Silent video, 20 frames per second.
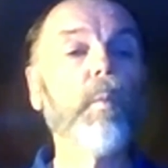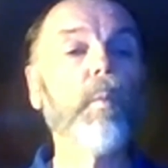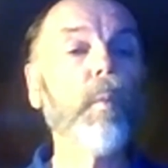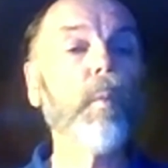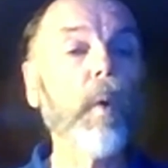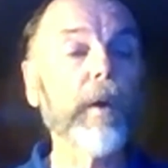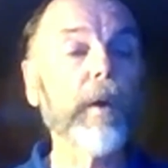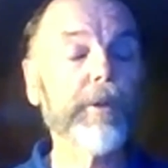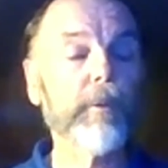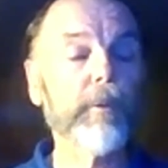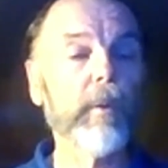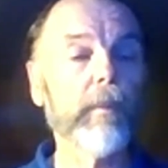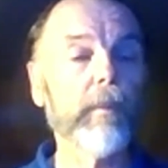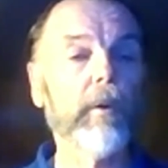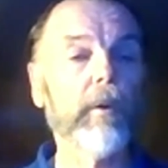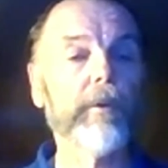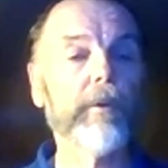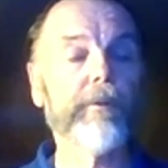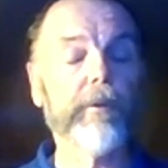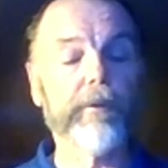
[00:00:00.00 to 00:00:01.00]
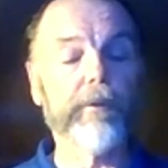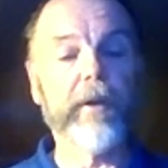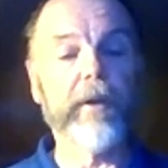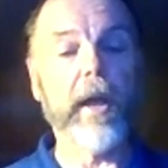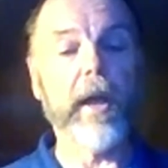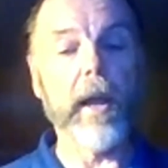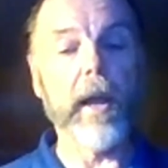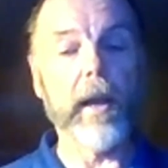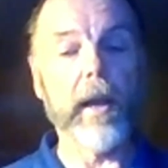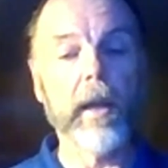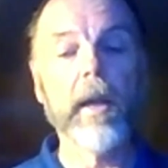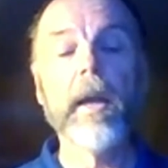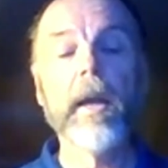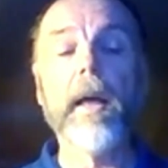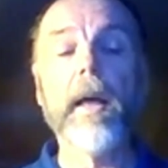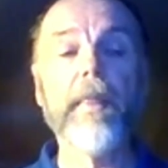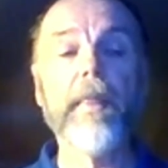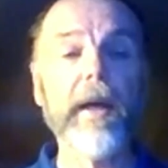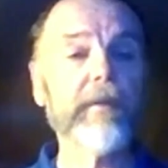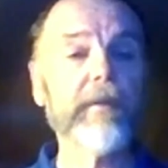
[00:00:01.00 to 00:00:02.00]
what the reports are saying.
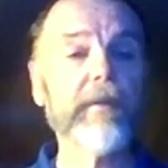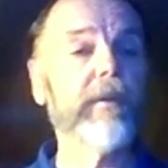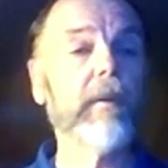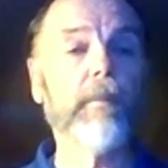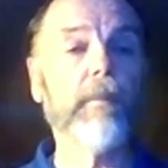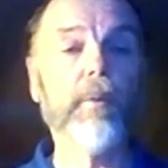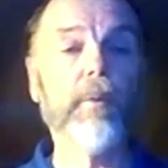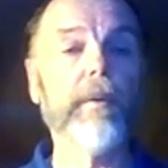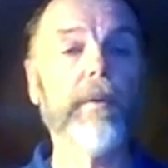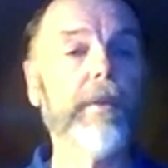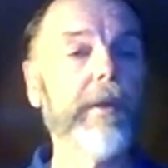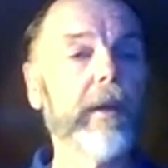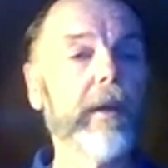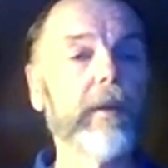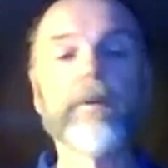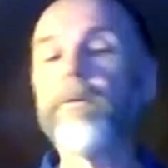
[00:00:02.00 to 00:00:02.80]
And that's the important thing.